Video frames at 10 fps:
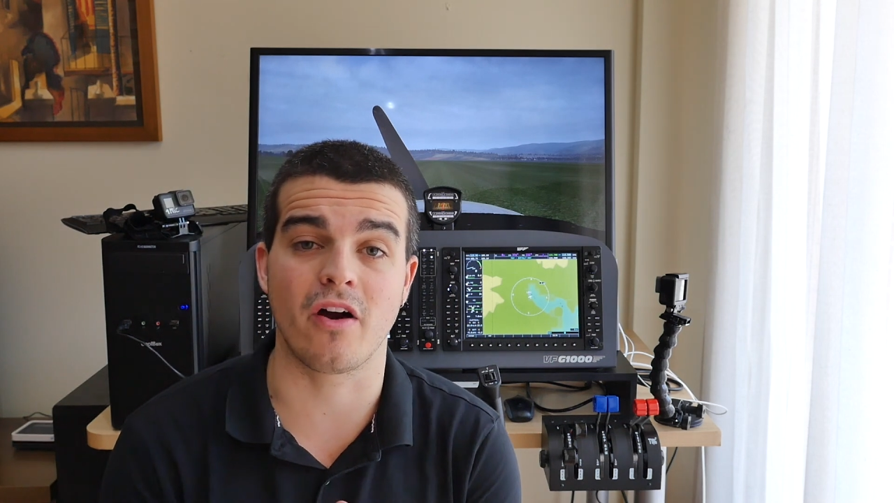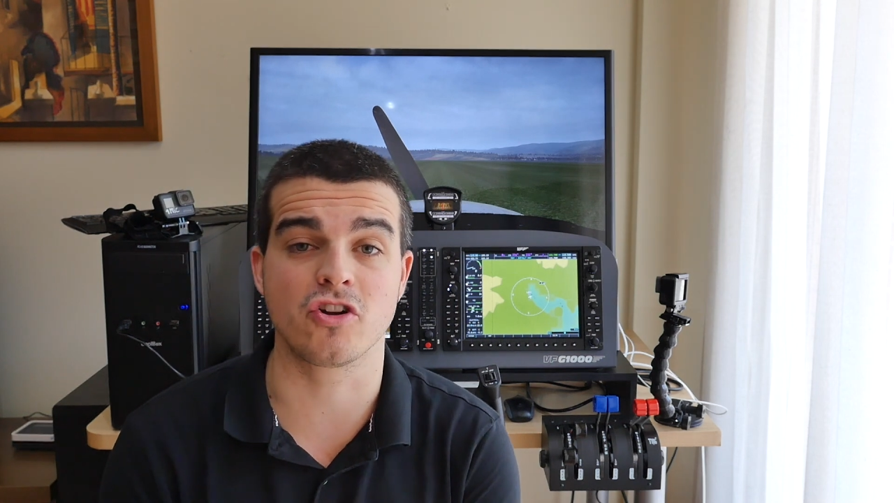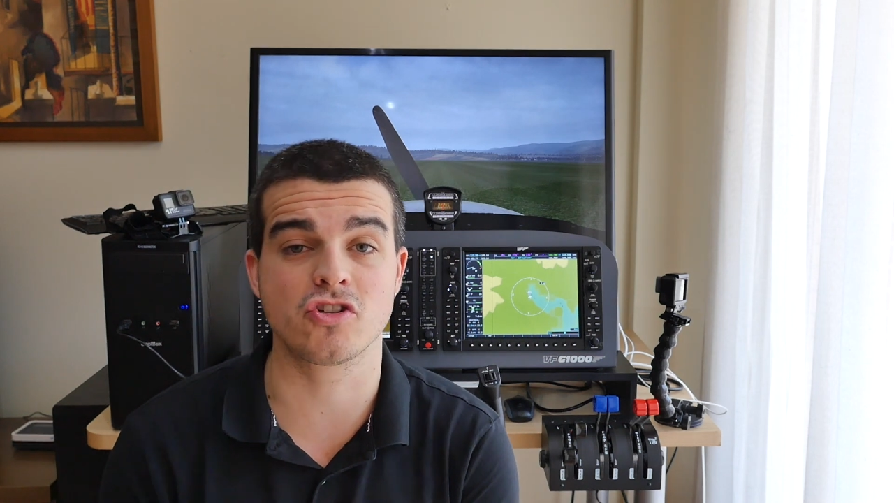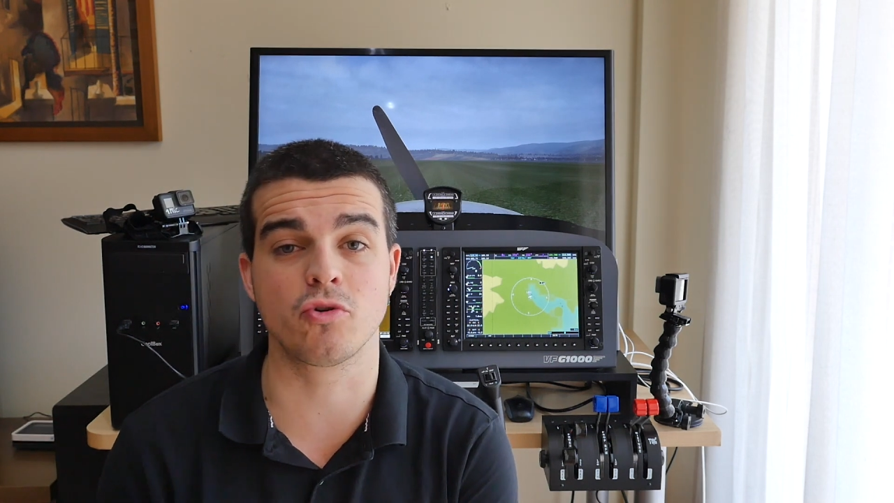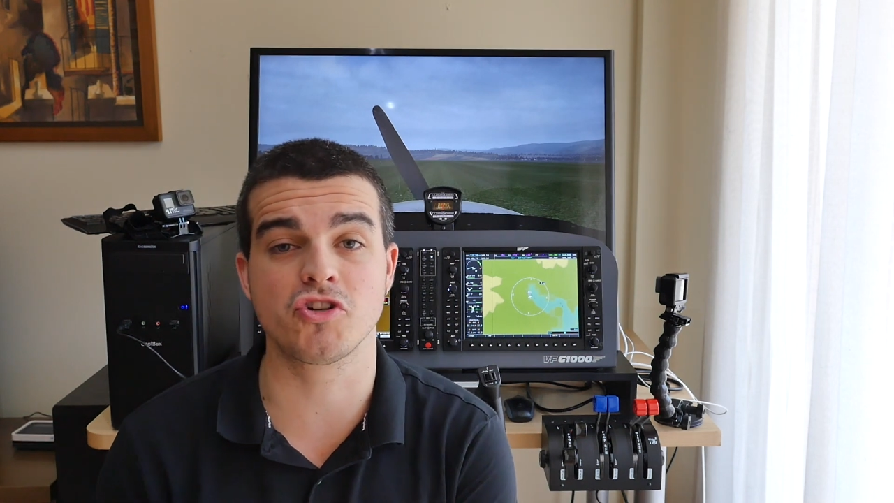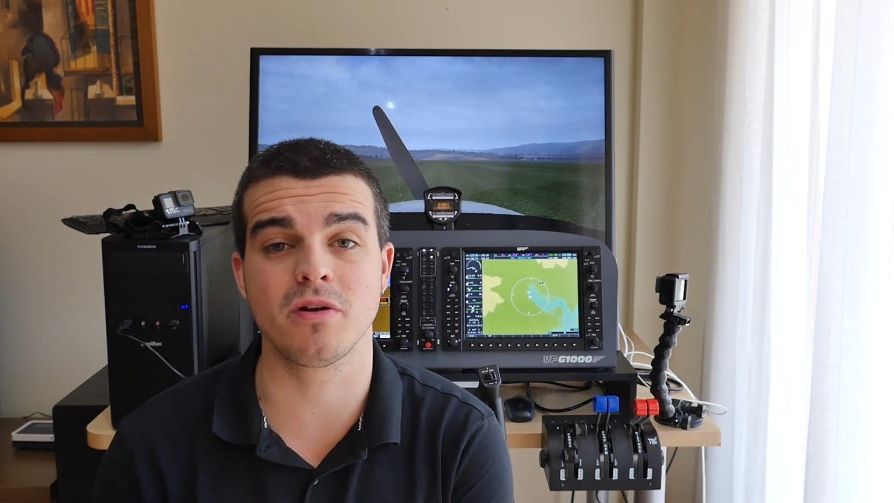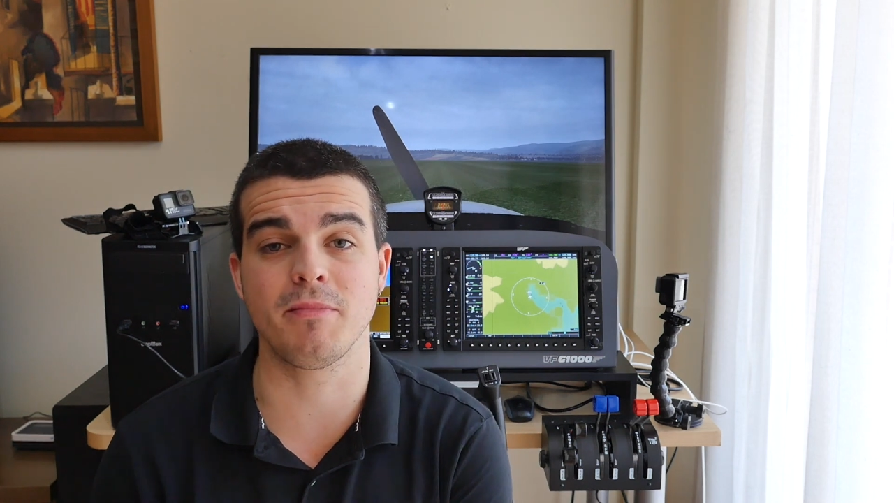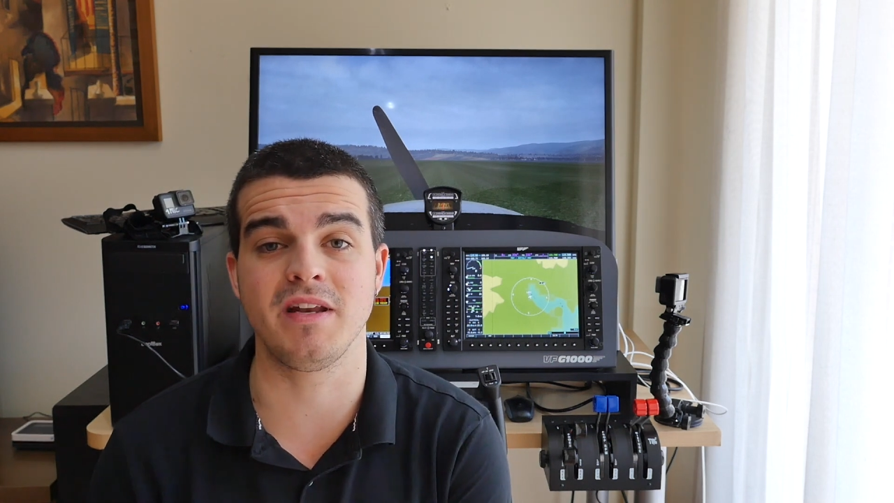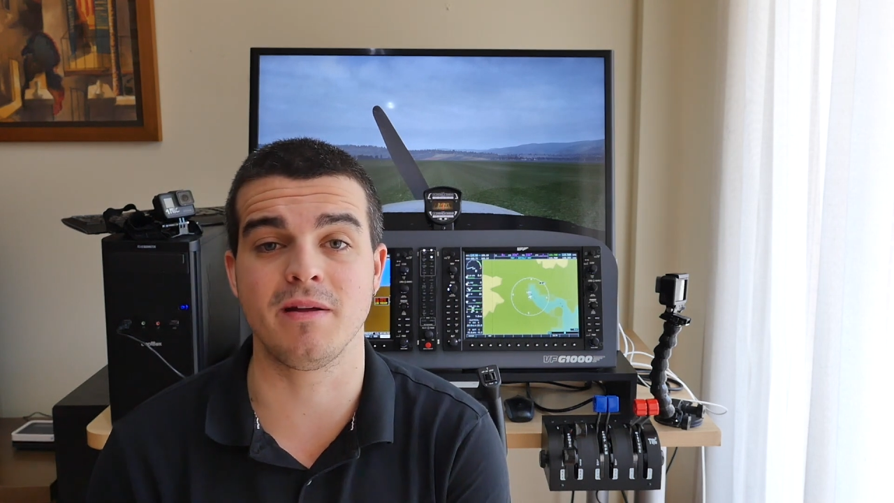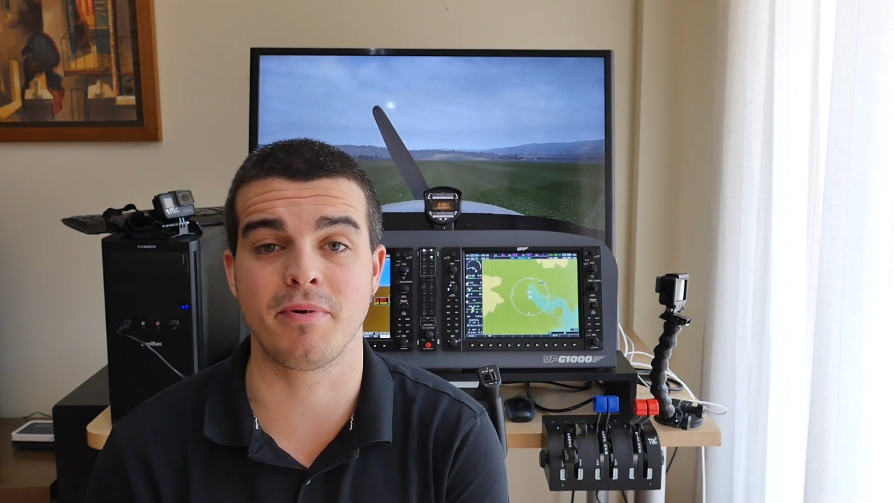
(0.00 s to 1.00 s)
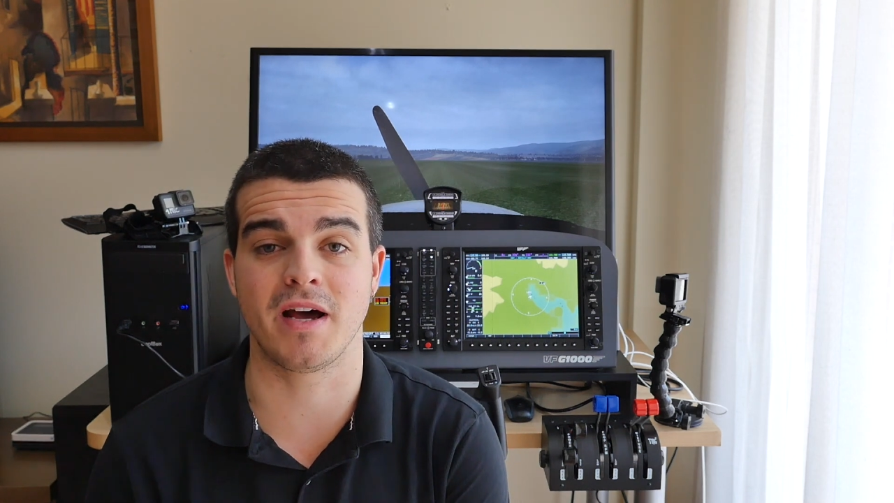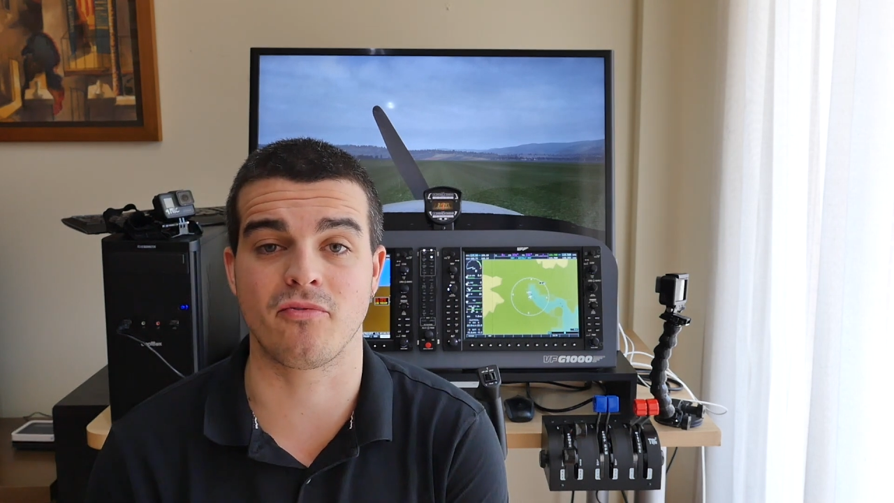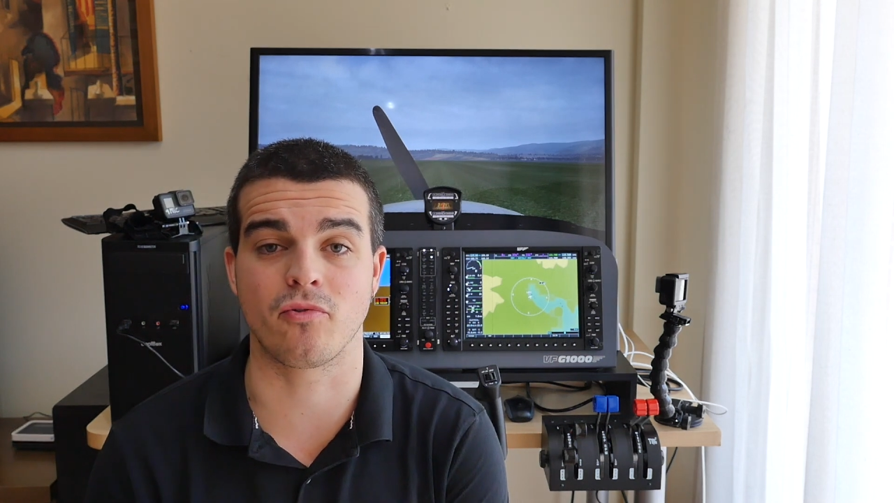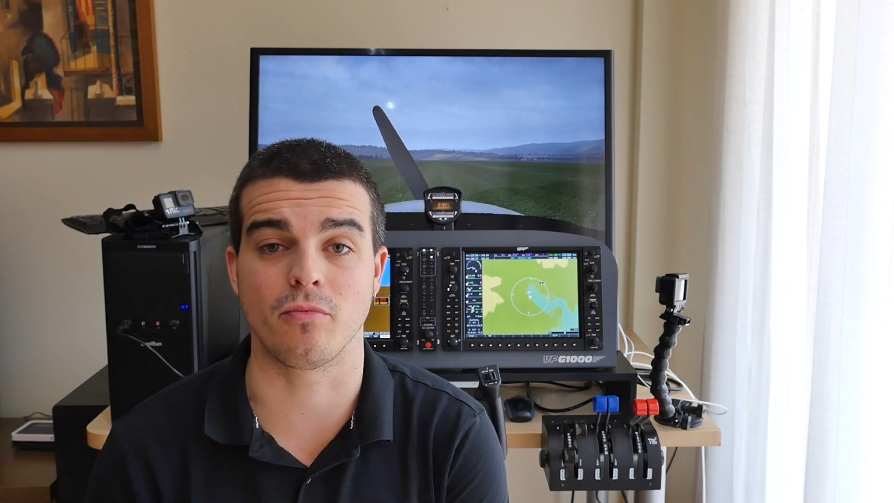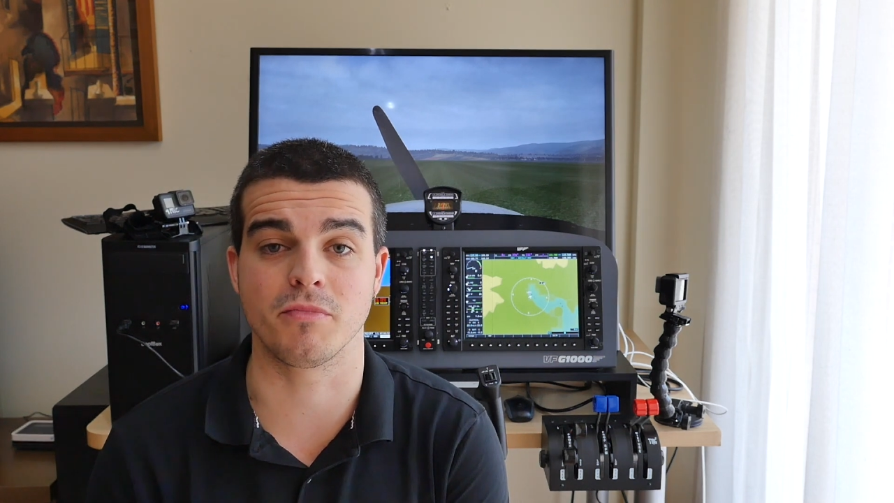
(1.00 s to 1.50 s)
our social media
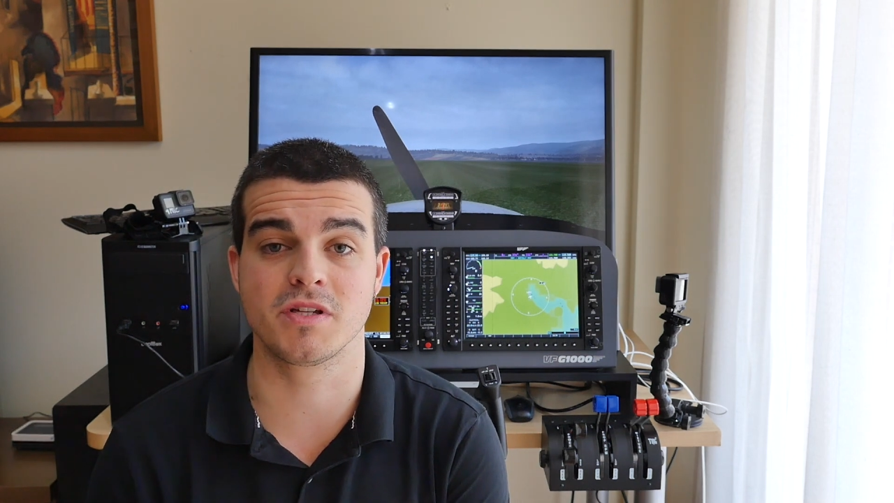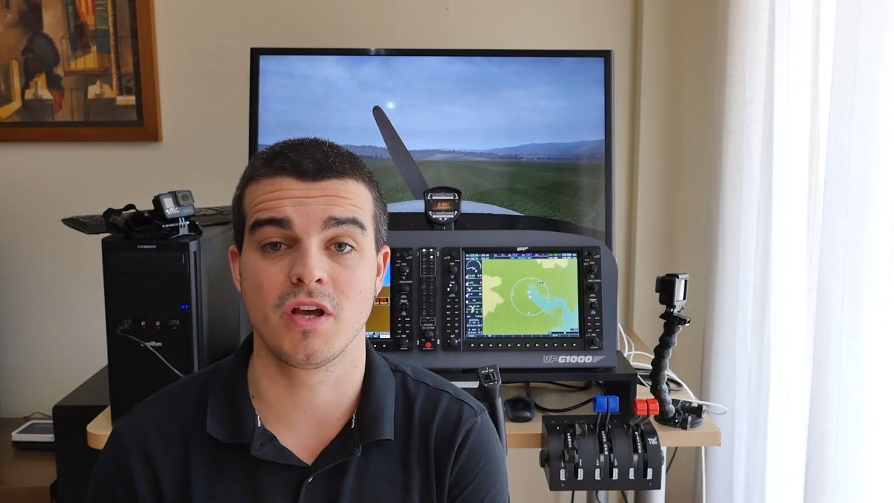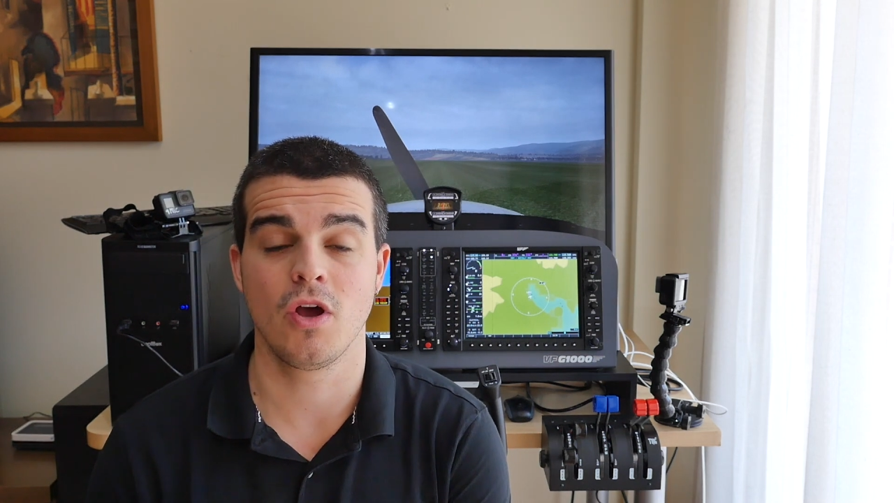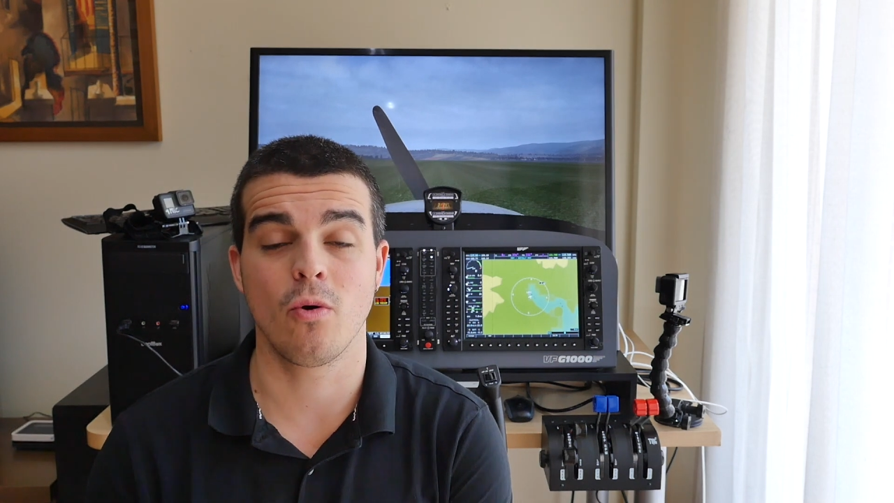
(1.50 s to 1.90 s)
platforms.